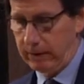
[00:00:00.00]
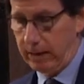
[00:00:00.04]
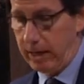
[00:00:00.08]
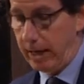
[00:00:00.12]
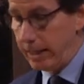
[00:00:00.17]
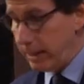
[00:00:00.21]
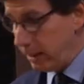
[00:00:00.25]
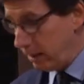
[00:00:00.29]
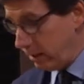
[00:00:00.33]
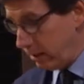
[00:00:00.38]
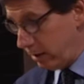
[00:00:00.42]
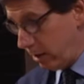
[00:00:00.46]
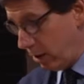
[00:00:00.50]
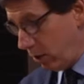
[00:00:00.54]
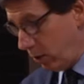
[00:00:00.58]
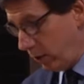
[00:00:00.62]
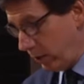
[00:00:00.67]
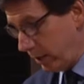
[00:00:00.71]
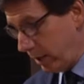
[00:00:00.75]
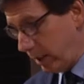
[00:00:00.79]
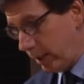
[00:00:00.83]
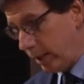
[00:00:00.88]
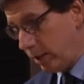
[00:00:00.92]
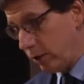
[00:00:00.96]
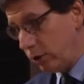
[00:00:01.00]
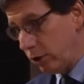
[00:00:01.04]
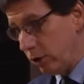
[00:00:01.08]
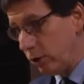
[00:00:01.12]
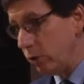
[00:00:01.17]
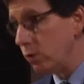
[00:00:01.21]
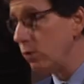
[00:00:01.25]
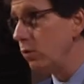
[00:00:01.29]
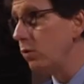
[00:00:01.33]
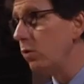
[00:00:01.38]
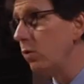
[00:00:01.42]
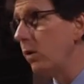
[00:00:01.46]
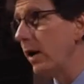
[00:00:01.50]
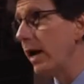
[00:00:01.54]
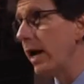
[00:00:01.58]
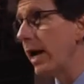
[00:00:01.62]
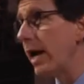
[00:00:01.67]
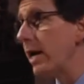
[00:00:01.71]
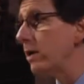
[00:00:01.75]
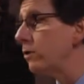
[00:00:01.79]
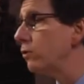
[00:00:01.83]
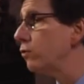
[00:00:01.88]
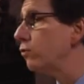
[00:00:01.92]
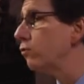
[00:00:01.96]
I didn't know that he knew
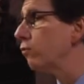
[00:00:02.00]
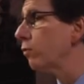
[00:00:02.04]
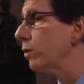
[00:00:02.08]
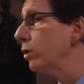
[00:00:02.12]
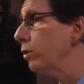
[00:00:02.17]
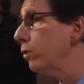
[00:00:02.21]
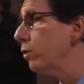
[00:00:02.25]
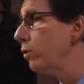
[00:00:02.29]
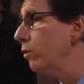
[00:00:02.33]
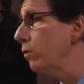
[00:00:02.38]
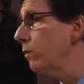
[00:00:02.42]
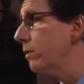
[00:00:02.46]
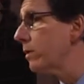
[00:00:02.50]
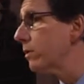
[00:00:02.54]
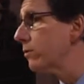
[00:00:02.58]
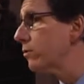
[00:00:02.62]
and drew